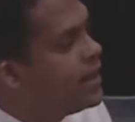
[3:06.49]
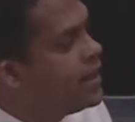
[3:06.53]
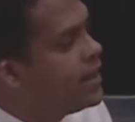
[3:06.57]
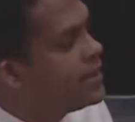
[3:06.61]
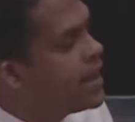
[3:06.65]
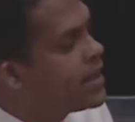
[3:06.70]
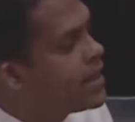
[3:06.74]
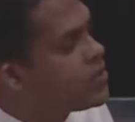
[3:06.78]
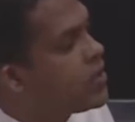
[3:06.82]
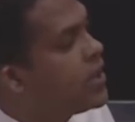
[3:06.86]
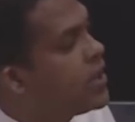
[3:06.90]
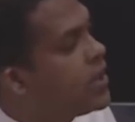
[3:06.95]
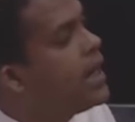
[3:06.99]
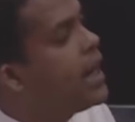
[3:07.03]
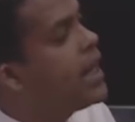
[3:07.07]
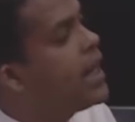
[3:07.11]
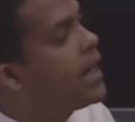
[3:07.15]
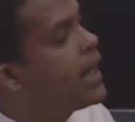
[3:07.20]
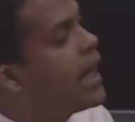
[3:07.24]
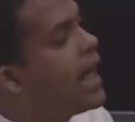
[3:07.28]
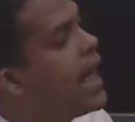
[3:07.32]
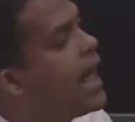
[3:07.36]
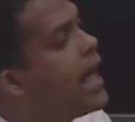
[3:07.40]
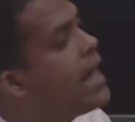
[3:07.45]
that Sri
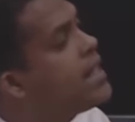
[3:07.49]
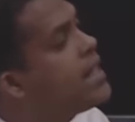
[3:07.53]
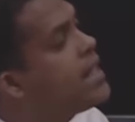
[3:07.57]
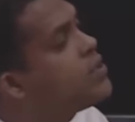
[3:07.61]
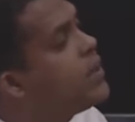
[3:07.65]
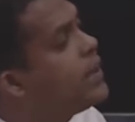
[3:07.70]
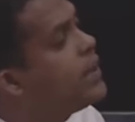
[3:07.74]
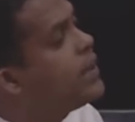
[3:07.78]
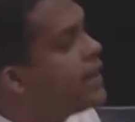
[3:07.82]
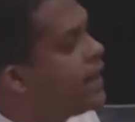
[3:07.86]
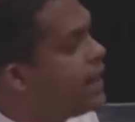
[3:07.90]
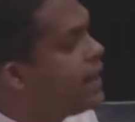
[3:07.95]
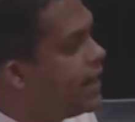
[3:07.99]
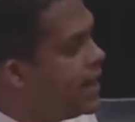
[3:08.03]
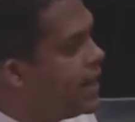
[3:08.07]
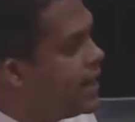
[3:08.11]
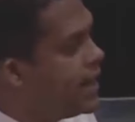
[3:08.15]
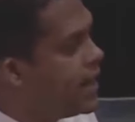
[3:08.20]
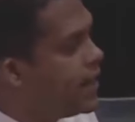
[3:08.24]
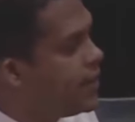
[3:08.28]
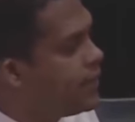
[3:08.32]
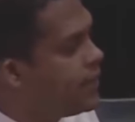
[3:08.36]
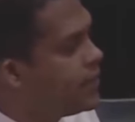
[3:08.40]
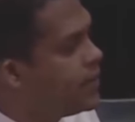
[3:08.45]
Lanka has with
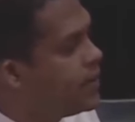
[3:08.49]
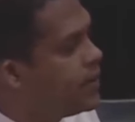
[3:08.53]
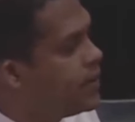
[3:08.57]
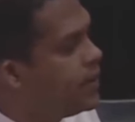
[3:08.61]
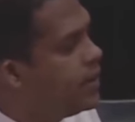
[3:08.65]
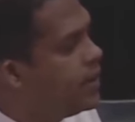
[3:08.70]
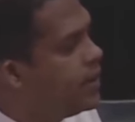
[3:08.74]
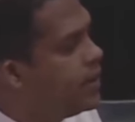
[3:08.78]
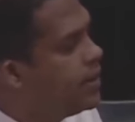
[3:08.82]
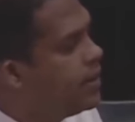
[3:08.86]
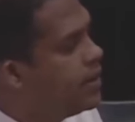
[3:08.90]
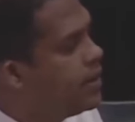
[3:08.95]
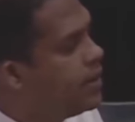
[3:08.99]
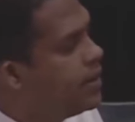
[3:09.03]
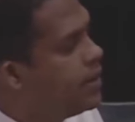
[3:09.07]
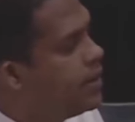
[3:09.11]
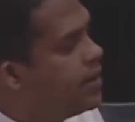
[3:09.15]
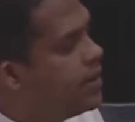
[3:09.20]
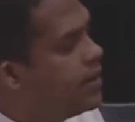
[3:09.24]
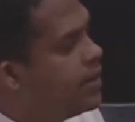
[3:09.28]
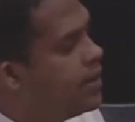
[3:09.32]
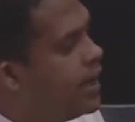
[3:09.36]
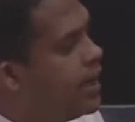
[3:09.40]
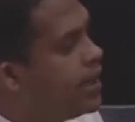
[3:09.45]
India.
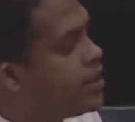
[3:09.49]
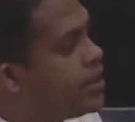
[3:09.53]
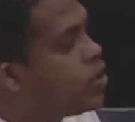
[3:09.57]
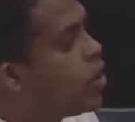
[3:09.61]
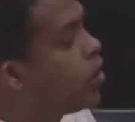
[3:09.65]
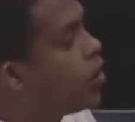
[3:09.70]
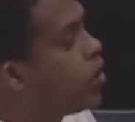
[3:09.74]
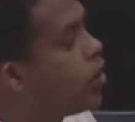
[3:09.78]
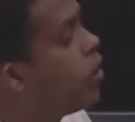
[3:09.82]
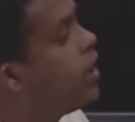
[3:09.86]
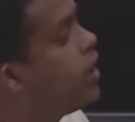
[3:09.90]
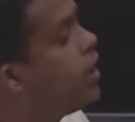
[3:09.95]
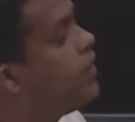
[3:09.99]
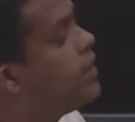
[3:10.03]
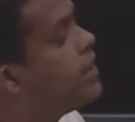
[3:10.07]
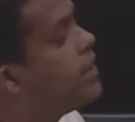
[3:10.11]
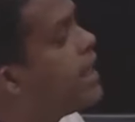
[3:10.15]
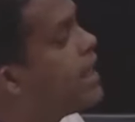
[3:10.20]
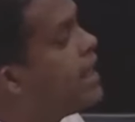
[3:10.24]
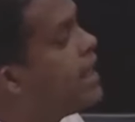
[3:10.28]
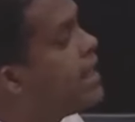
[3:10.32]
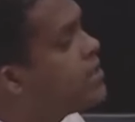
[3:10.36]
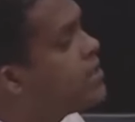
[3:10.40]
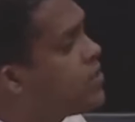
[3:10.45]
It's not only with
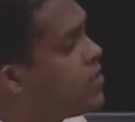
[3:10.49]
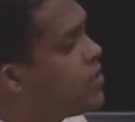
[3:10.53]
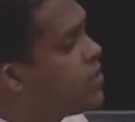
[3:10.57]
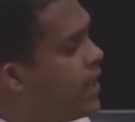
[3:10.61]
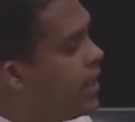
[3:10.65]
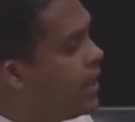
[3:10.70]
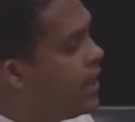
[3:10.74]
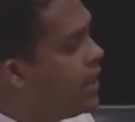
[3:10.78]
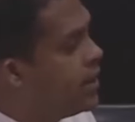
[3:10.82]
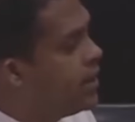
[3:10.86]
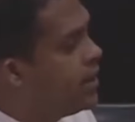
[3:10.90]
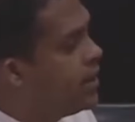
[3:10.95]
the history,